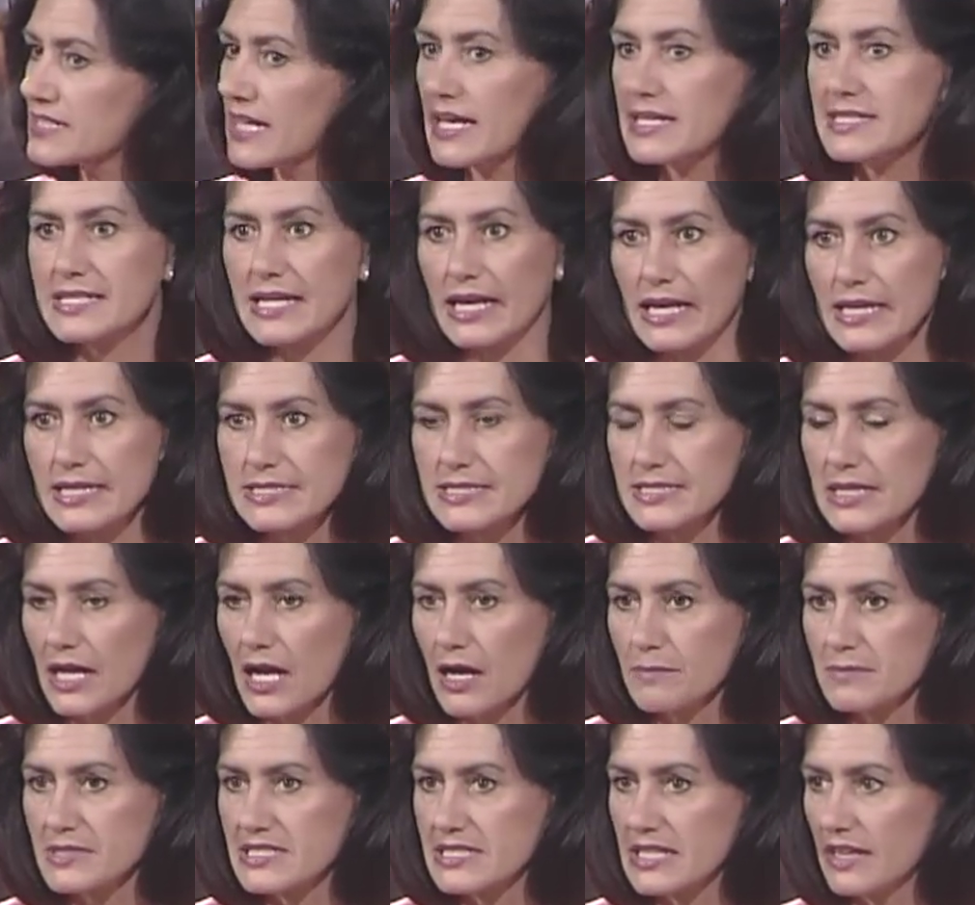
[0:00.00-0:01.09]
to get tickets to
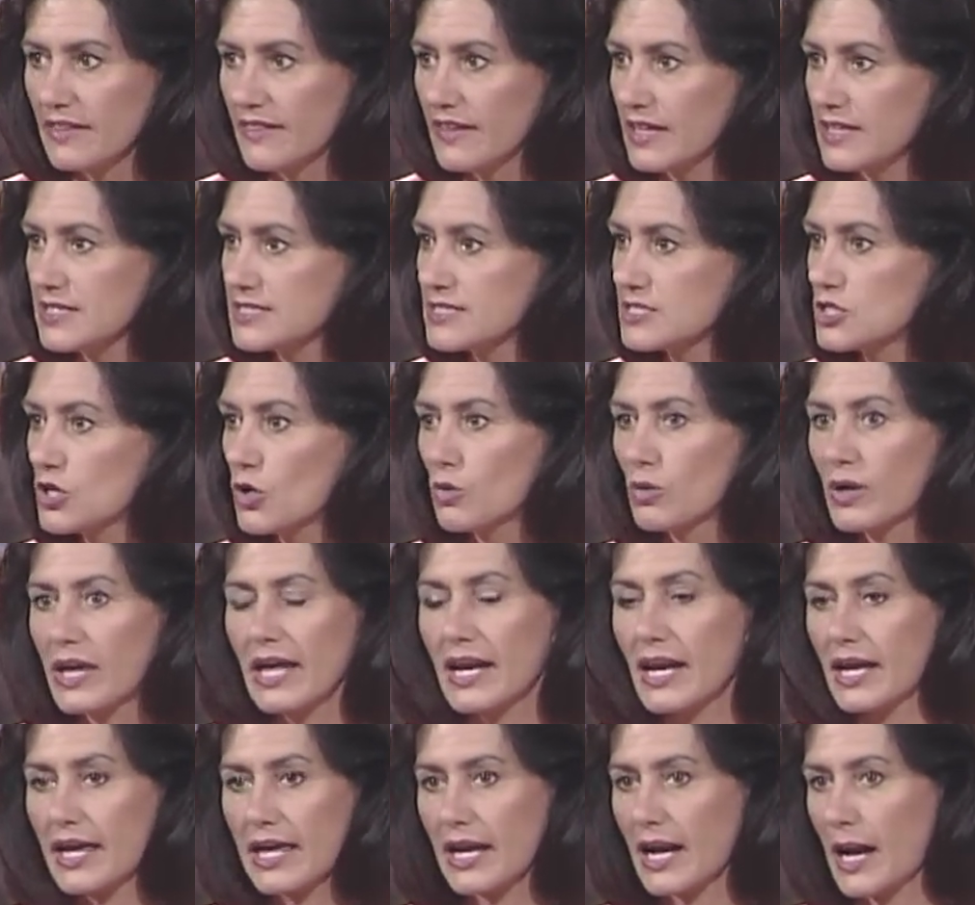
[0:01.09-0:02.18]
come see these, do
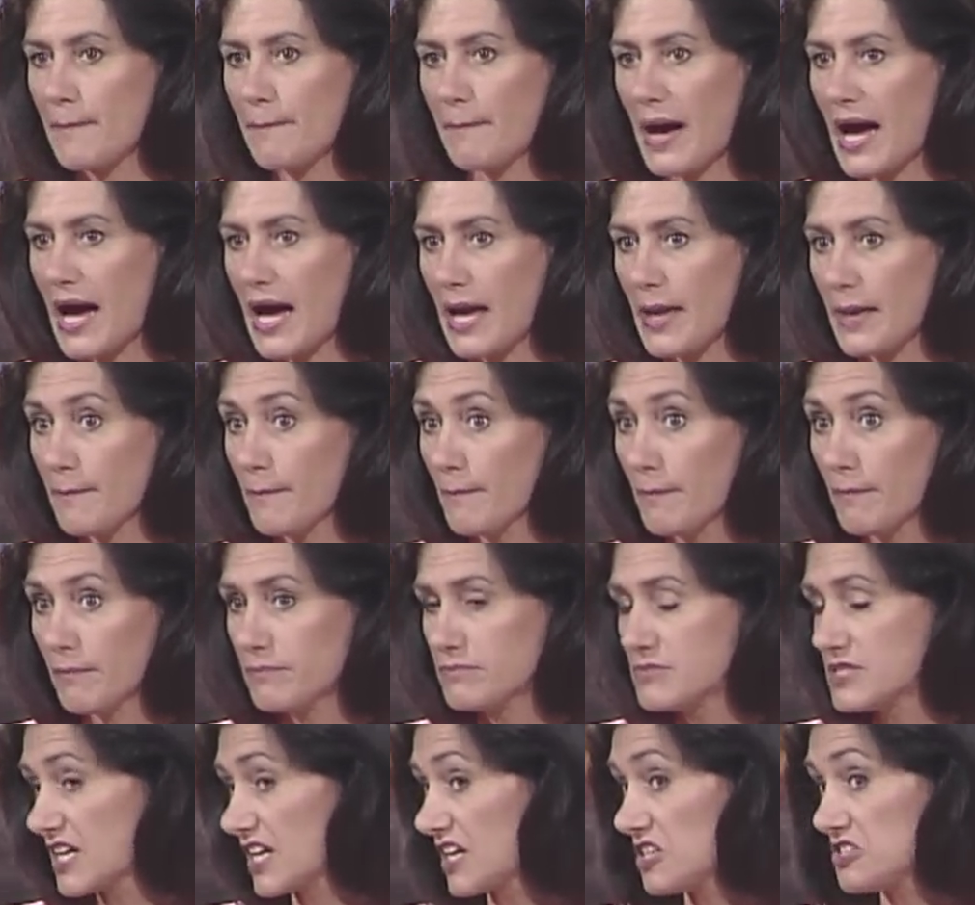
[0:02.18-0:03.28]
can can I buy
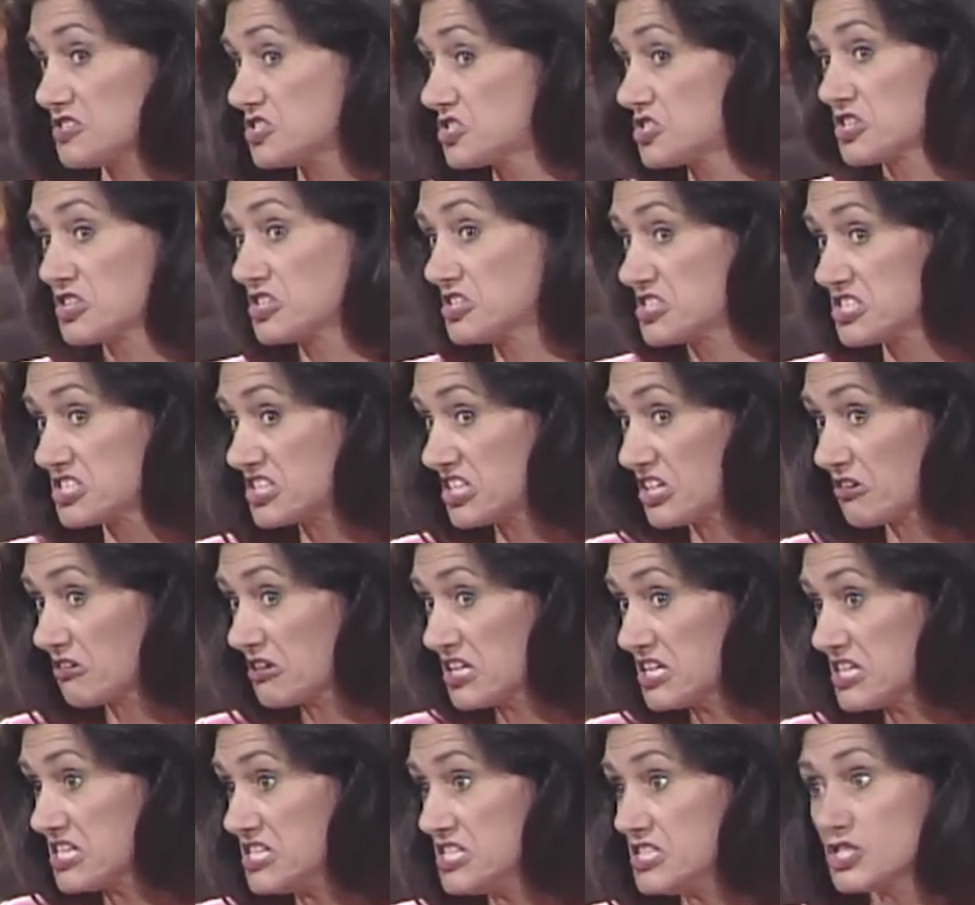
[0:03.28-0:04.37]
tickets to the
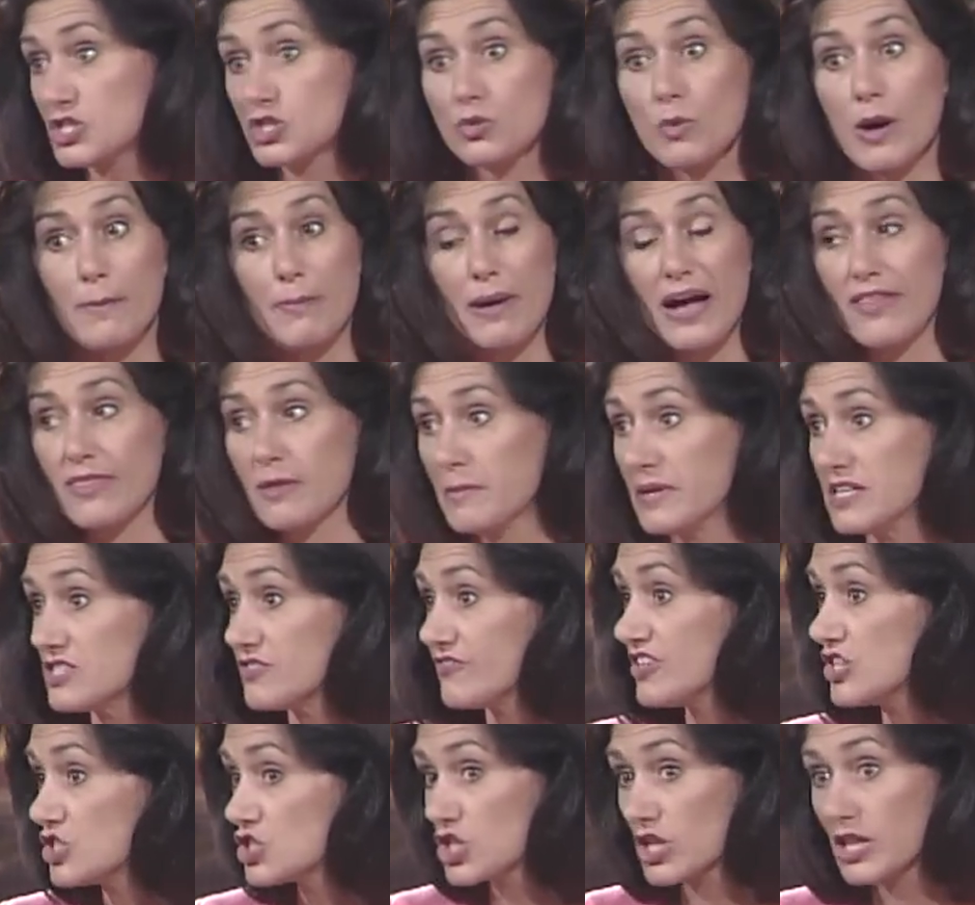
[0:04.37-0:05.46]
series? Do I buy them
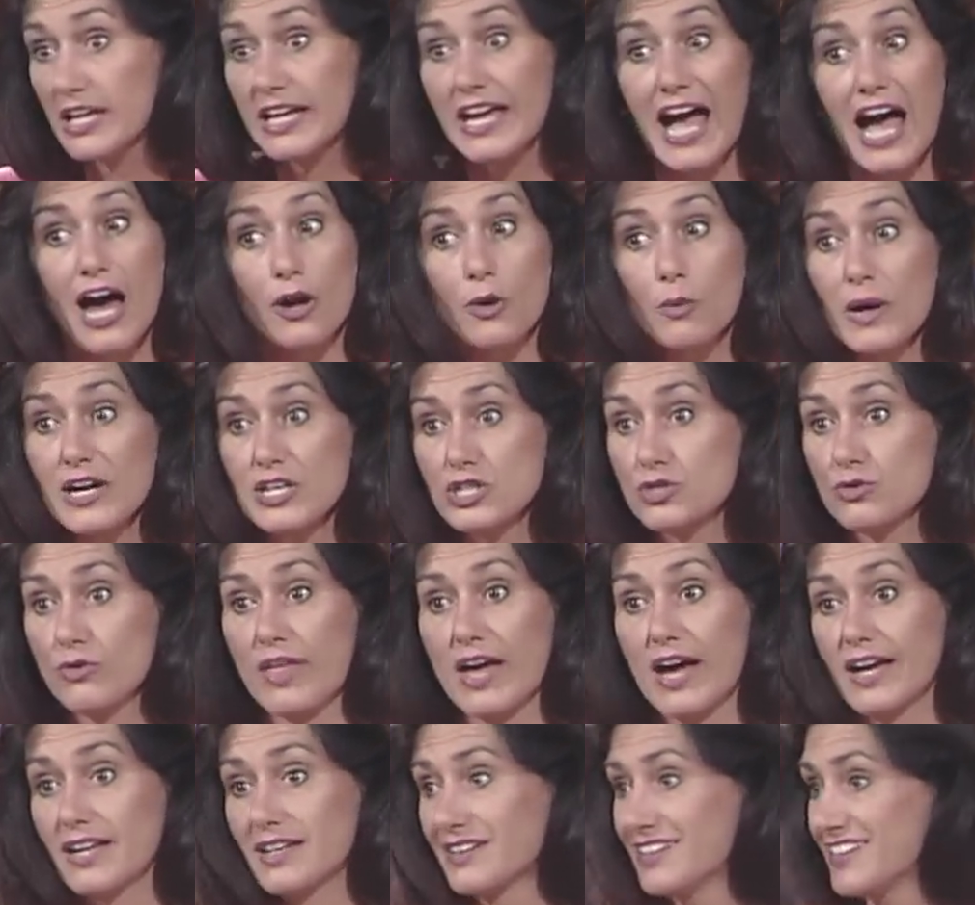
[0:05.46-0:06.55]
individually? Mm -hmm. How do I do
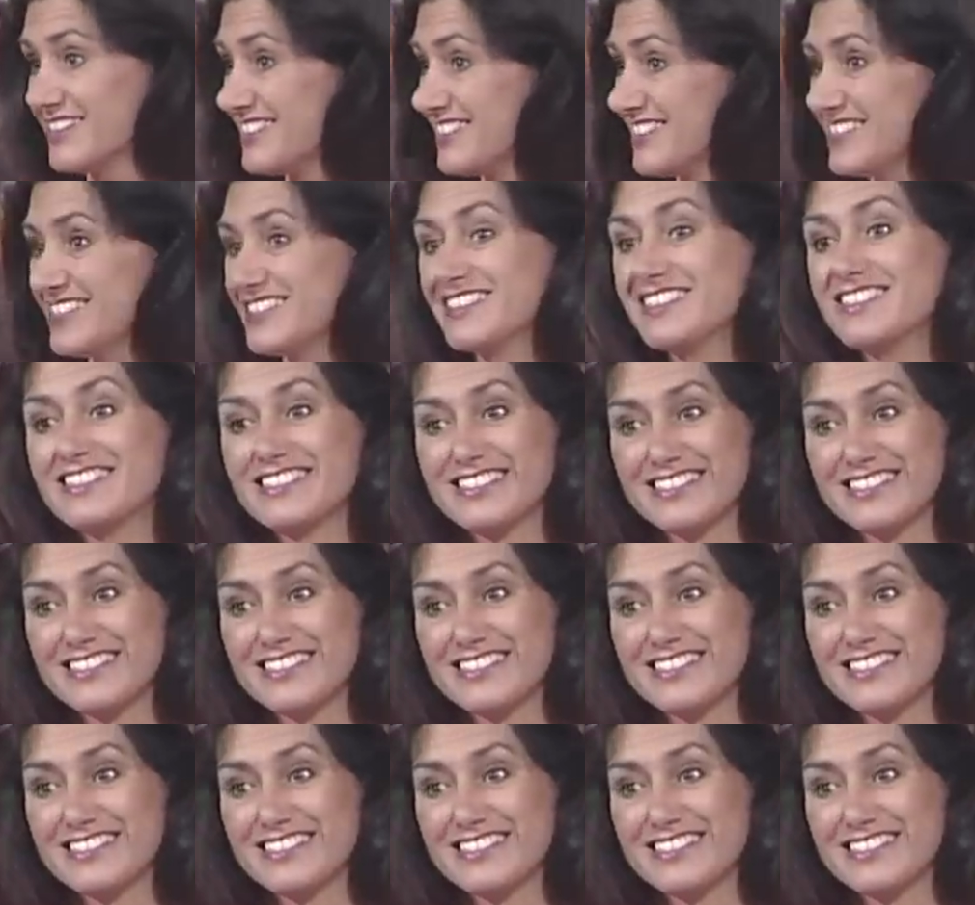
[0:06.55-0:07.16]
that? Well, we have still